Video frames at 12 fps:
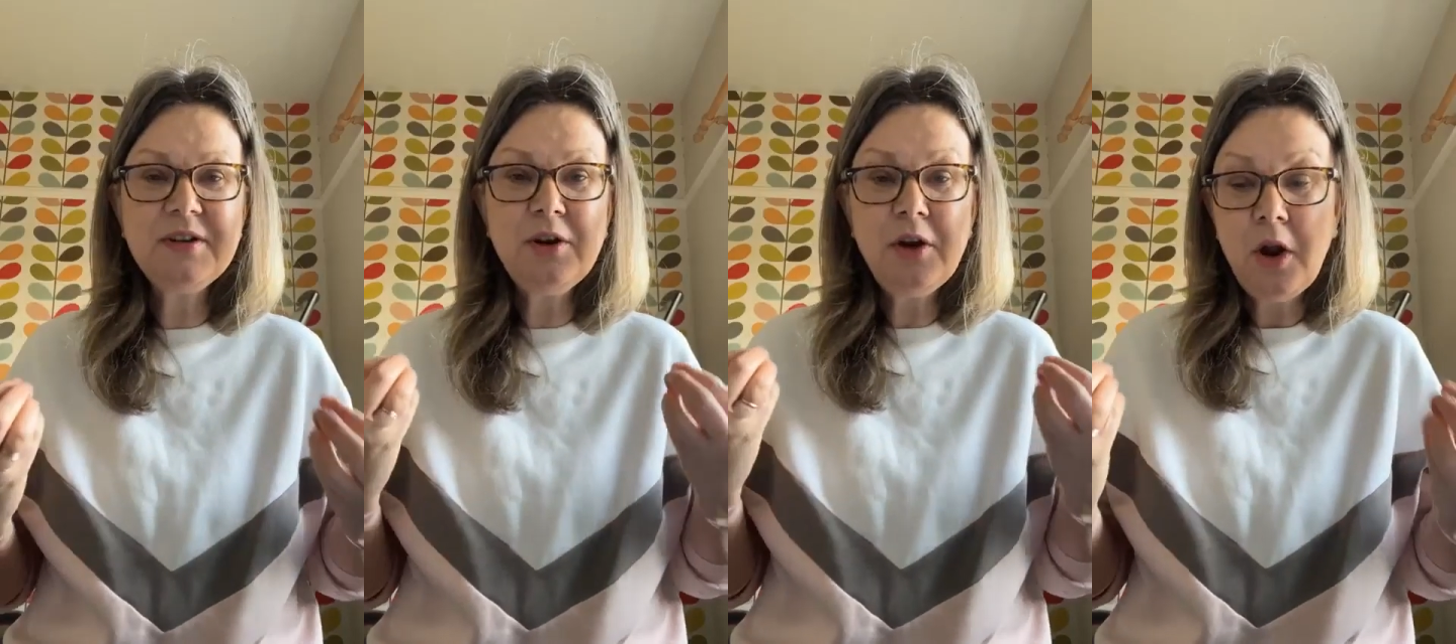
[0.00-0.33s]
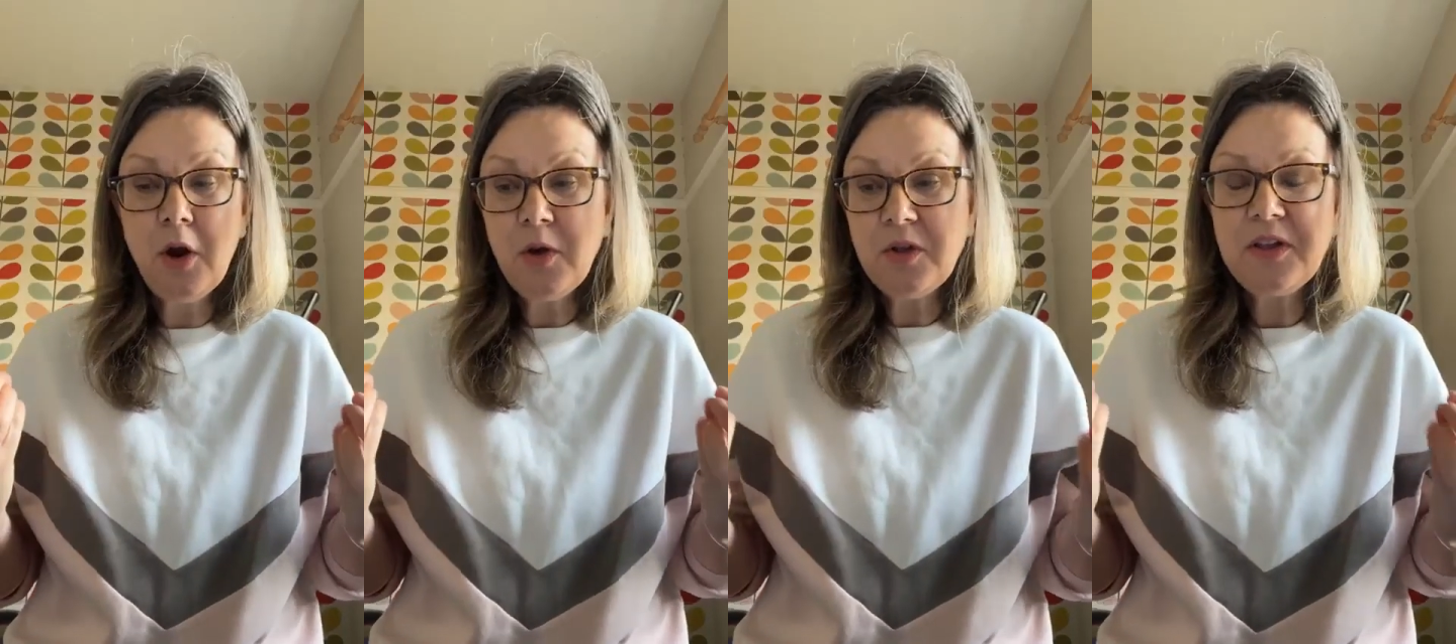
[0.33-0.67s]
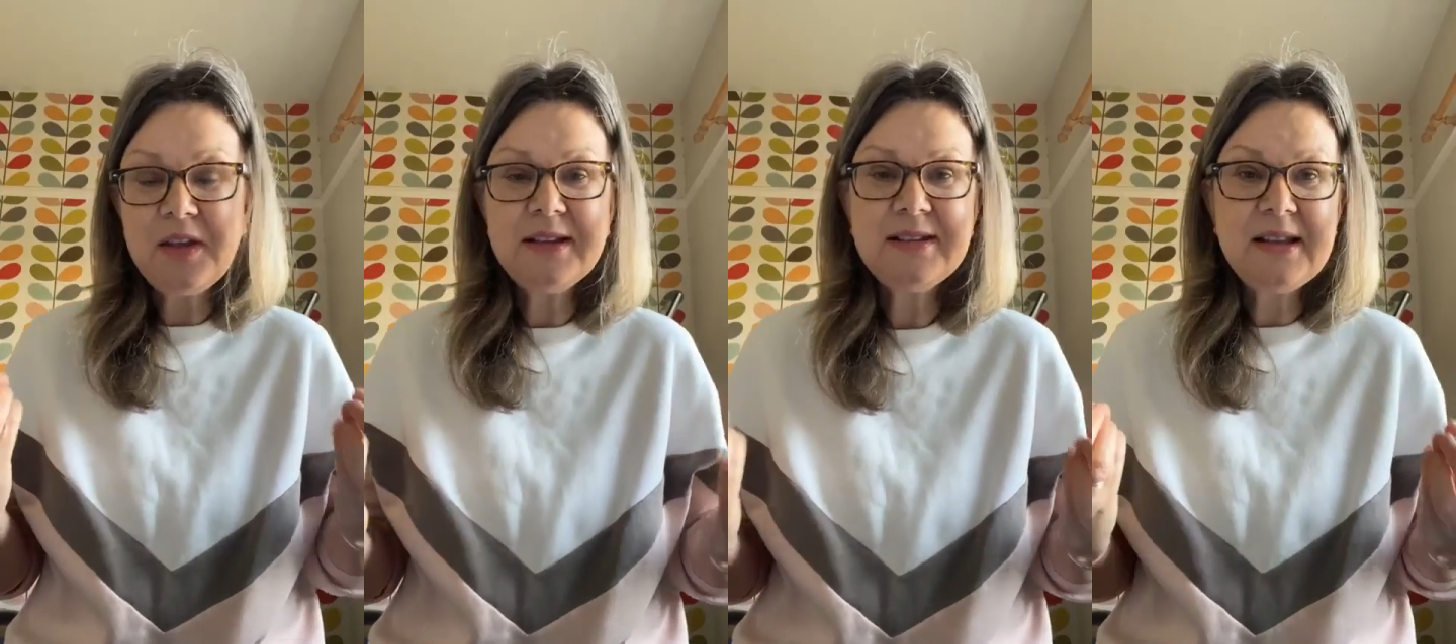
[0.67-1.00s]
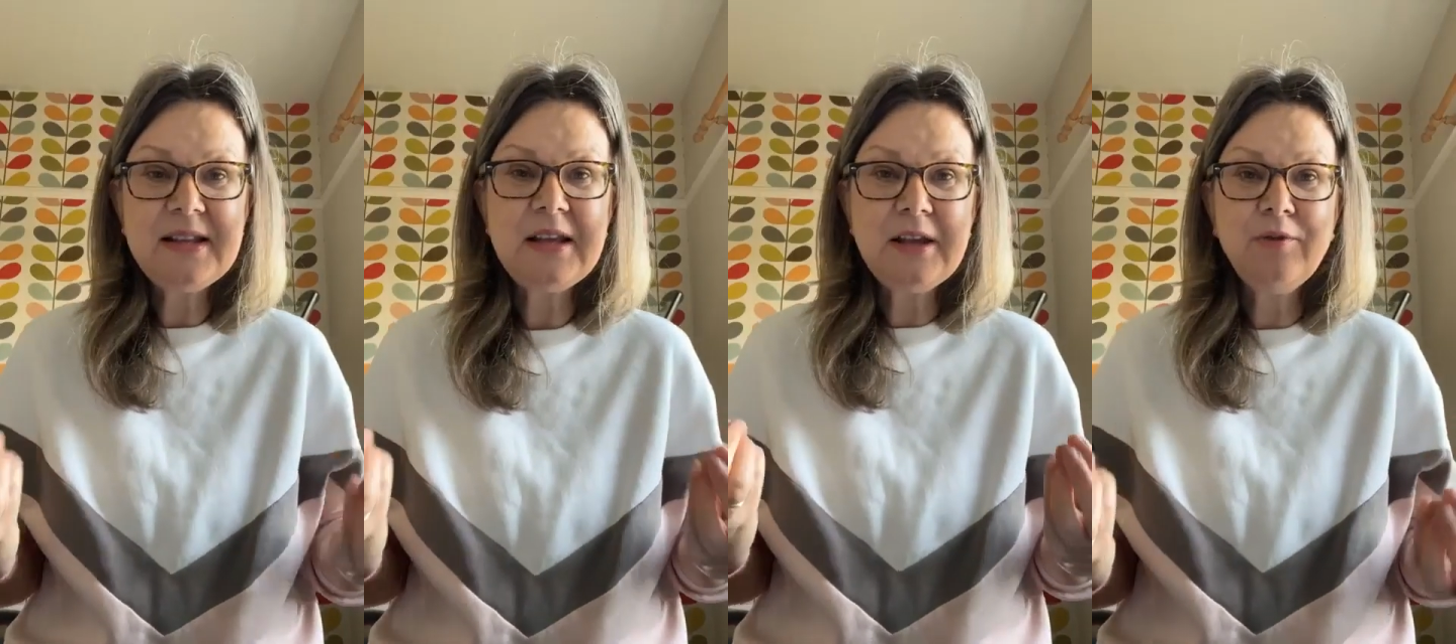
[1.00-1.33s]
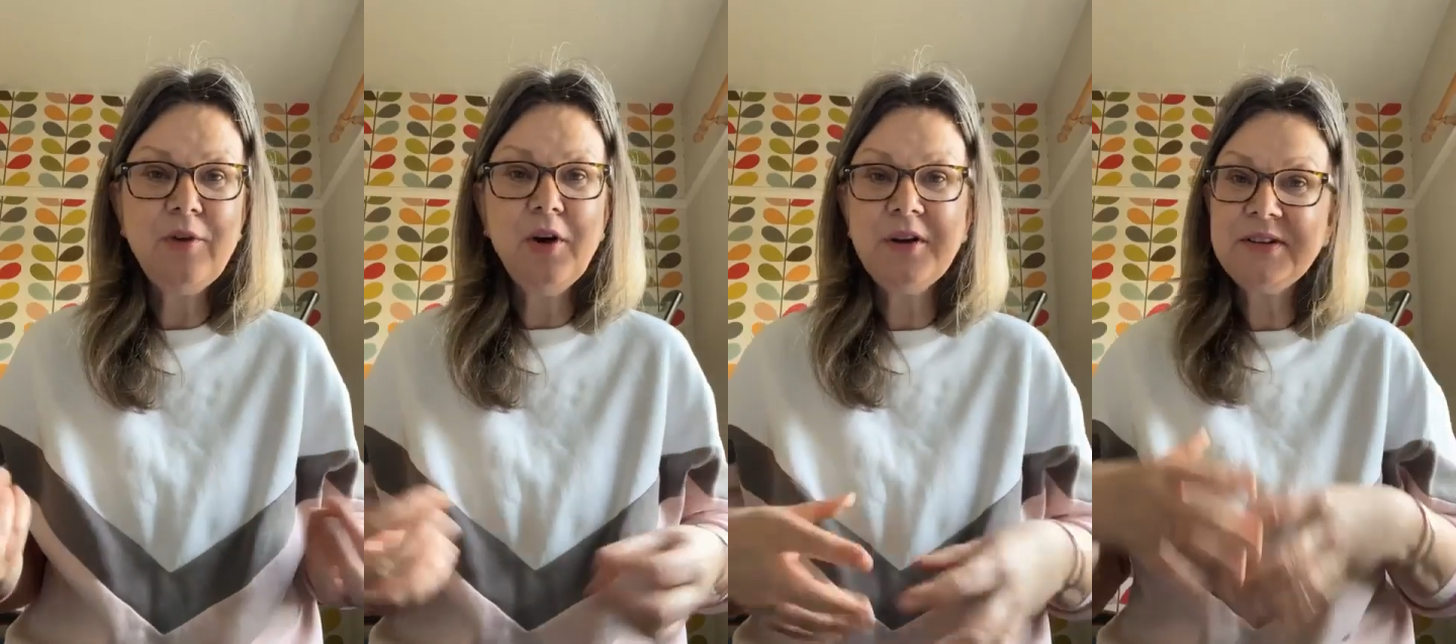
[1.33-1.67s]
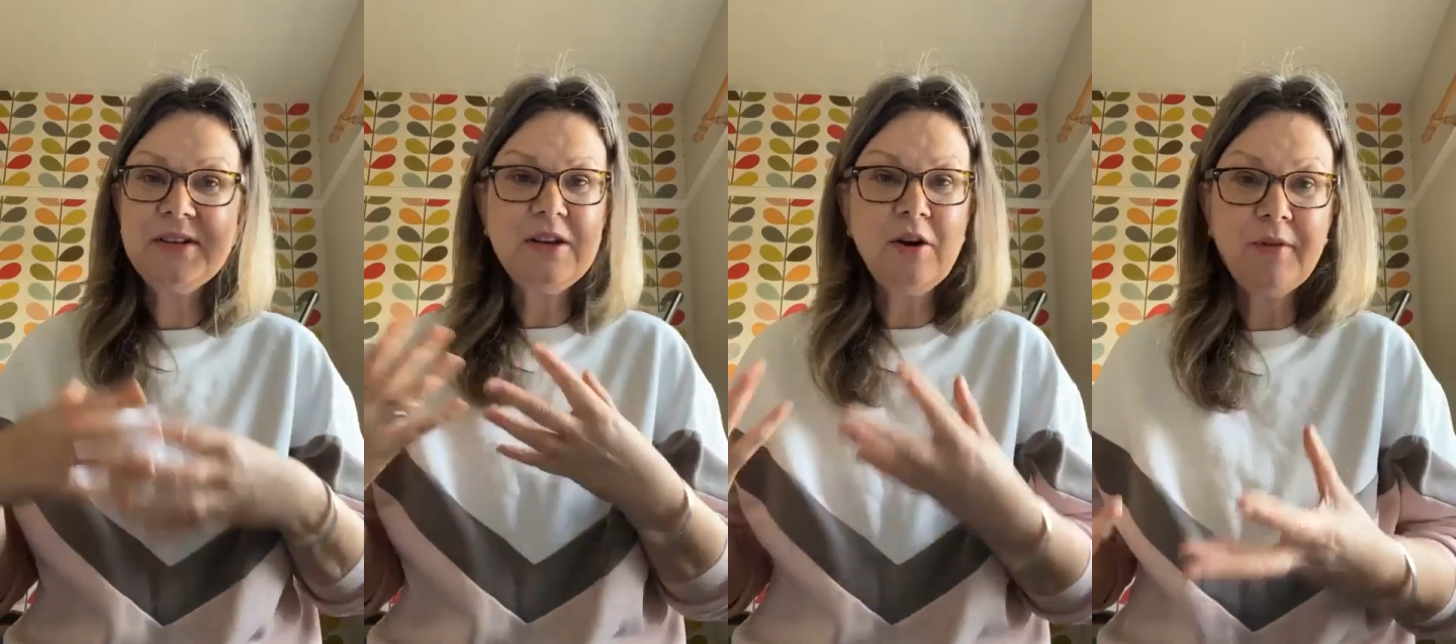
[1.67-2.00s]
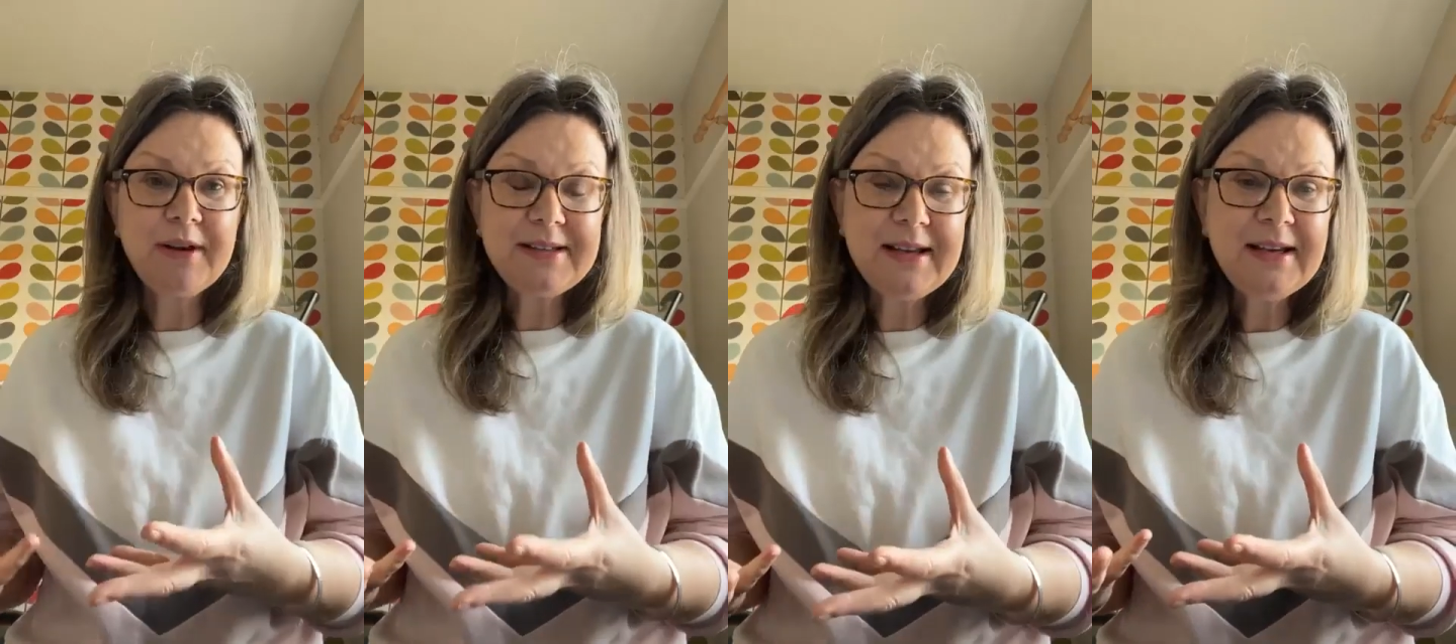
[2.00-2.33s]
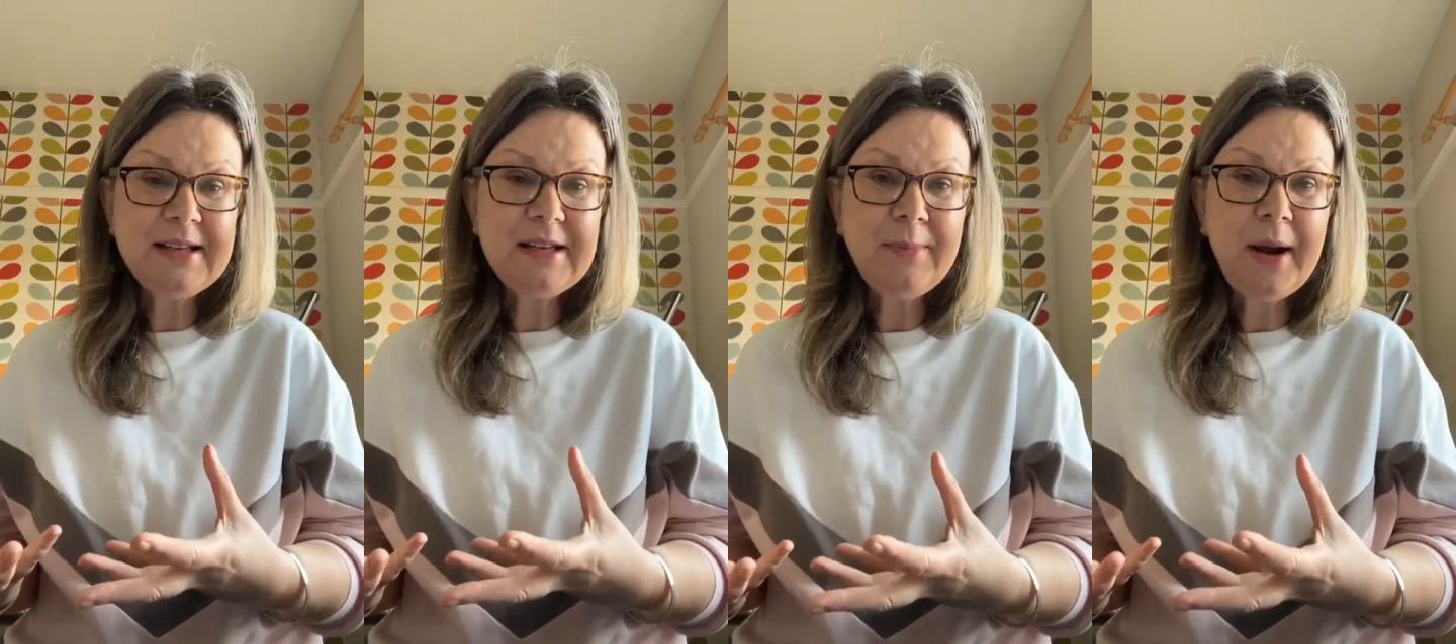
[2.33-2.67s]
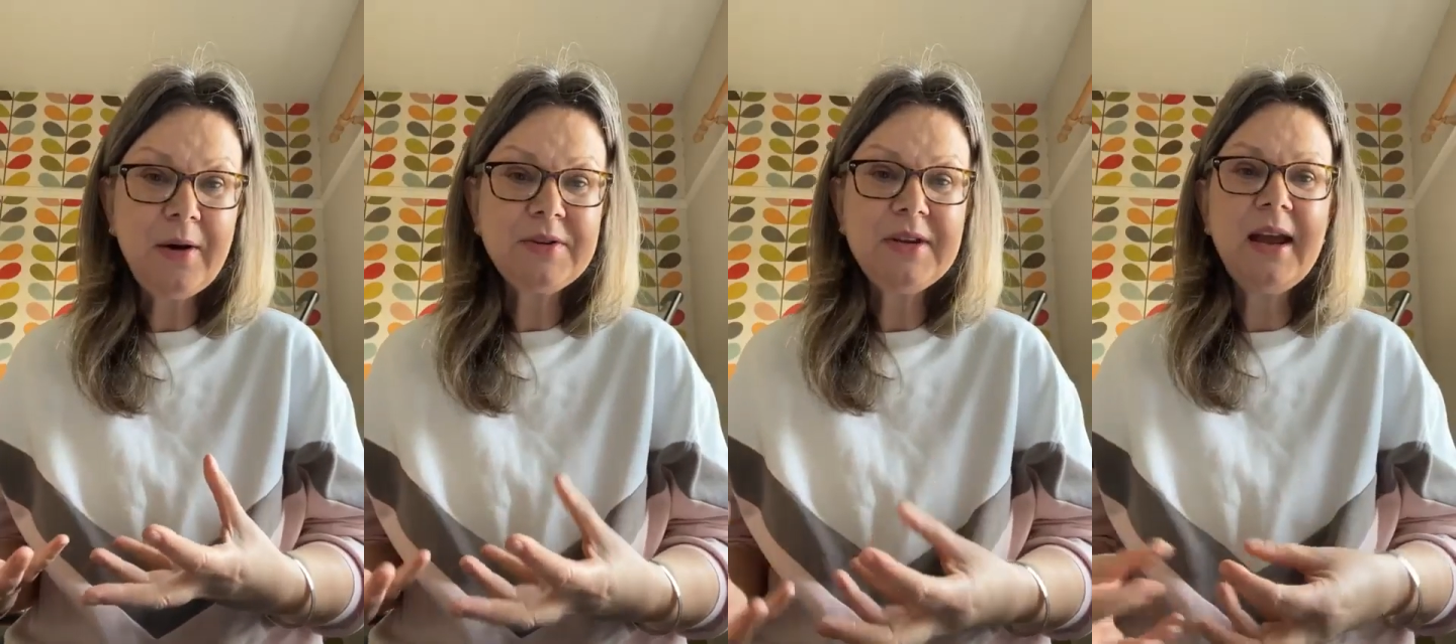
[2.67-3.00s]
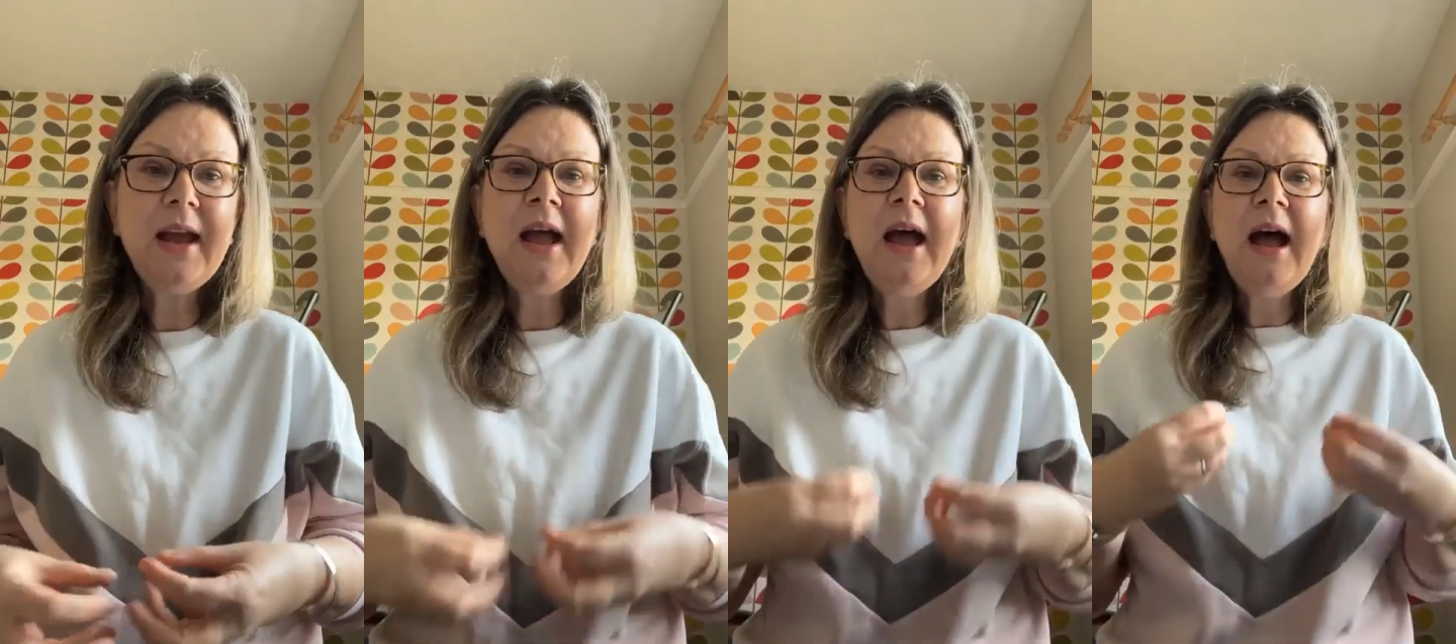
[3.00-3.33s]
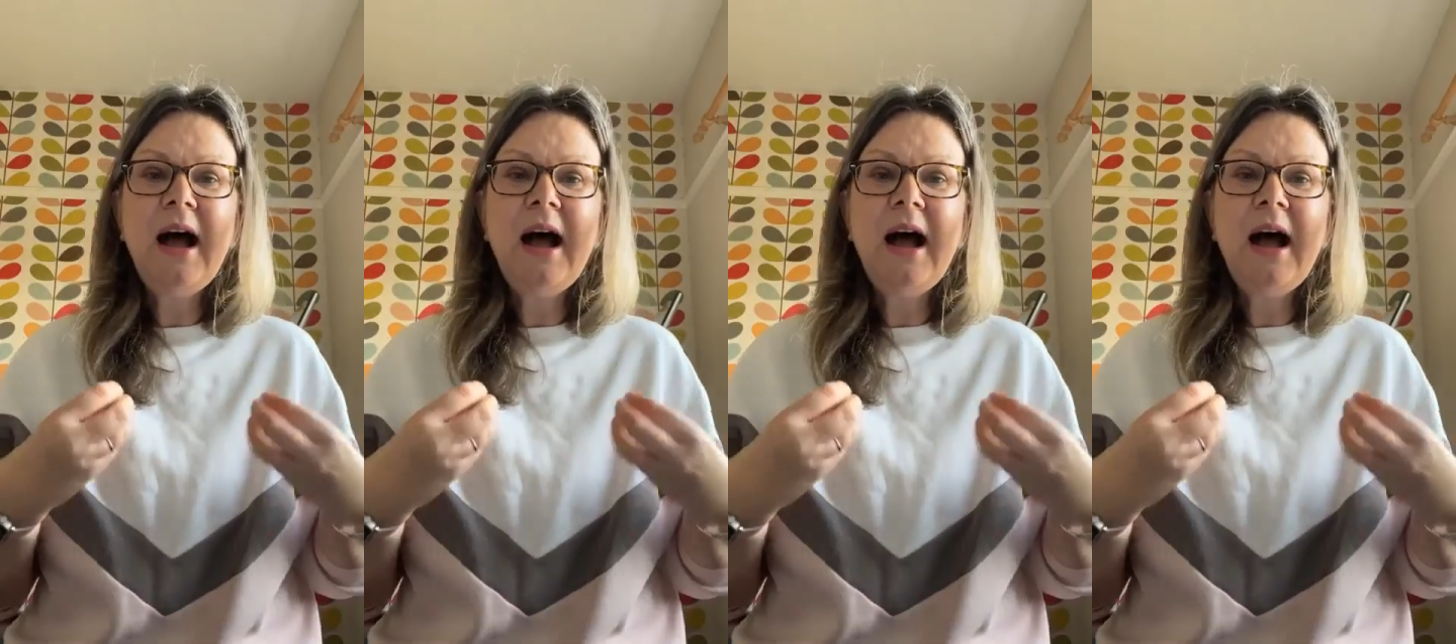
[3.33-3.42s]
to know that this thing that you've got is that you're excited about it